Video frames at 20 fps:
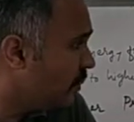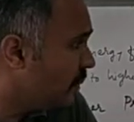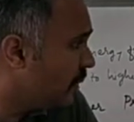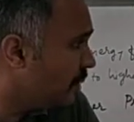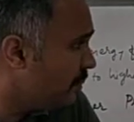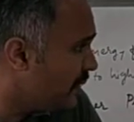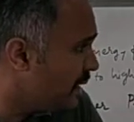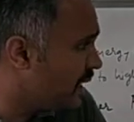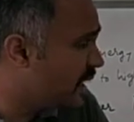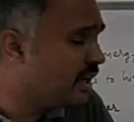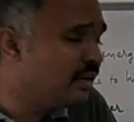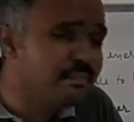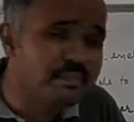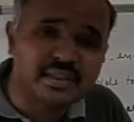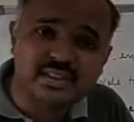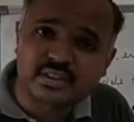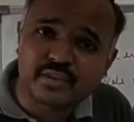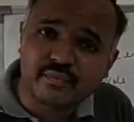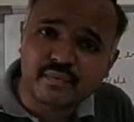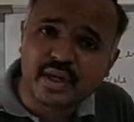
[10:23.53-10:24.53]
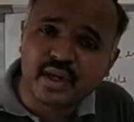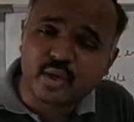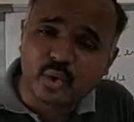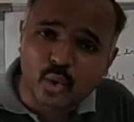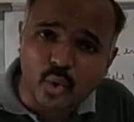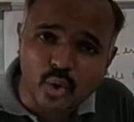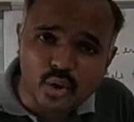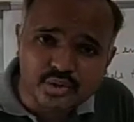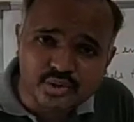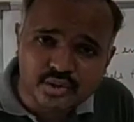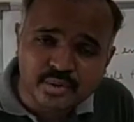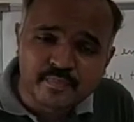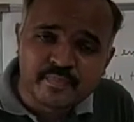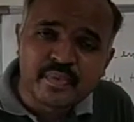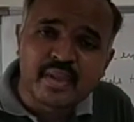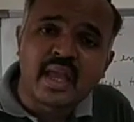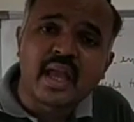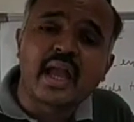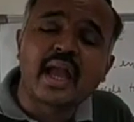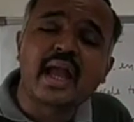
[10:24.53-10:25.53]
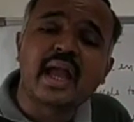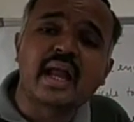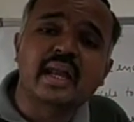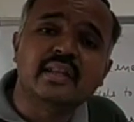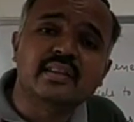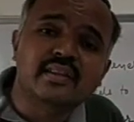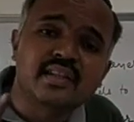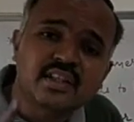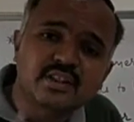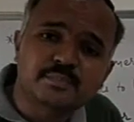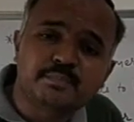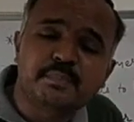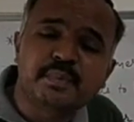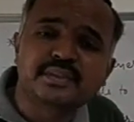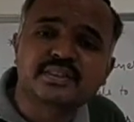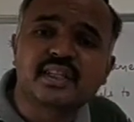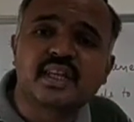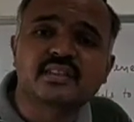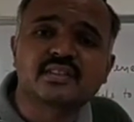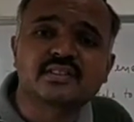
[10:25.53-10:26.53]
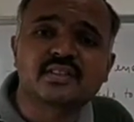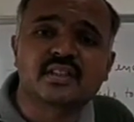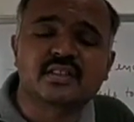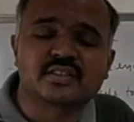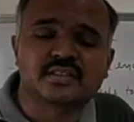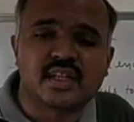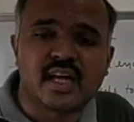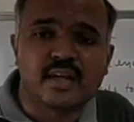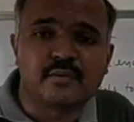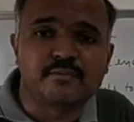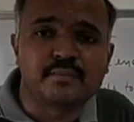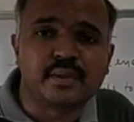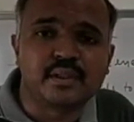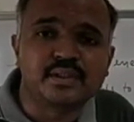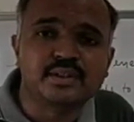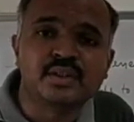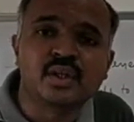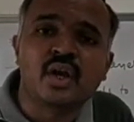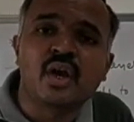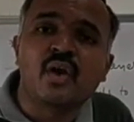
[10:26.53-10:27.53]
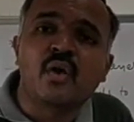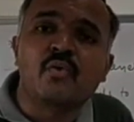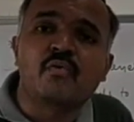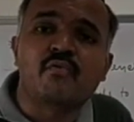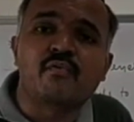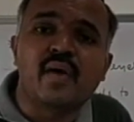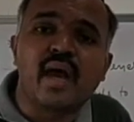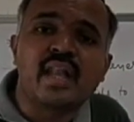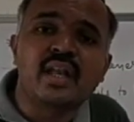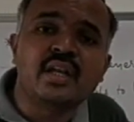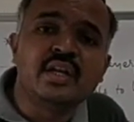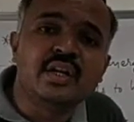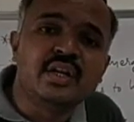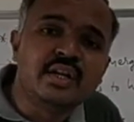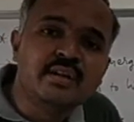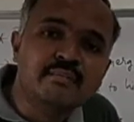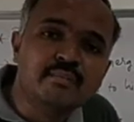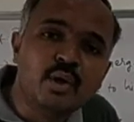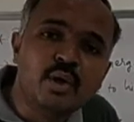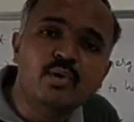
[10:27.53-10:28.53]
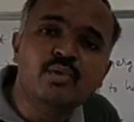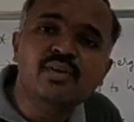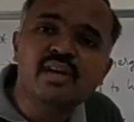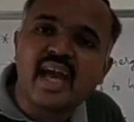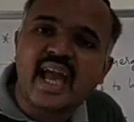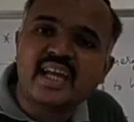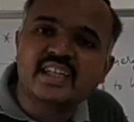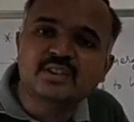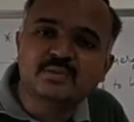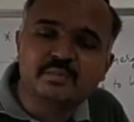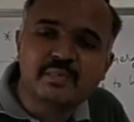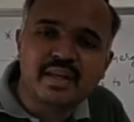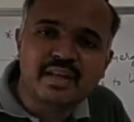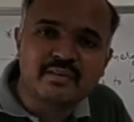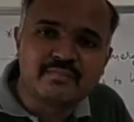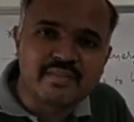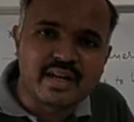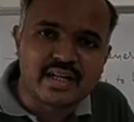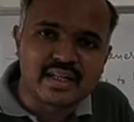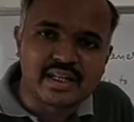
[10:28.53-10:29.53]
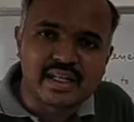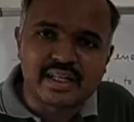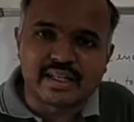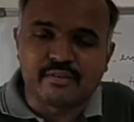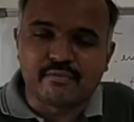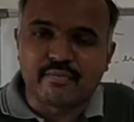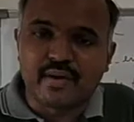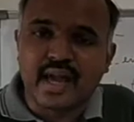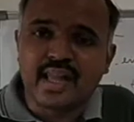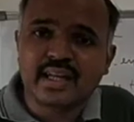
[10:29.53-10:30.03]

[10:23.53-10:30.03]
American Pacific coast, and this Pisaster starfish, when removed experimentally,